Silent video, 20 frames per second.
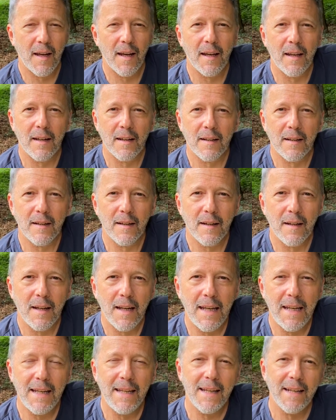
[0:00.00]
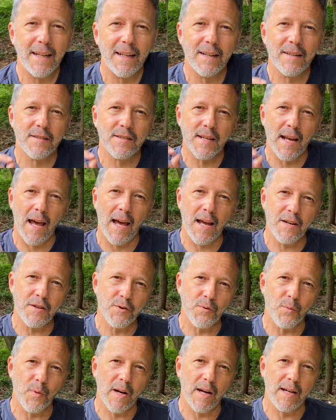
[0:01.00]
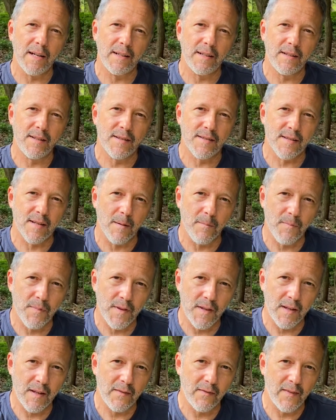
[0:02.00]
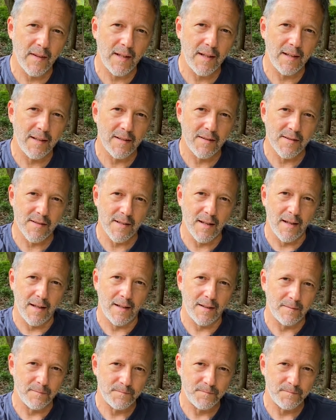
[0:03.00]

and he had exaggerated something that he had said.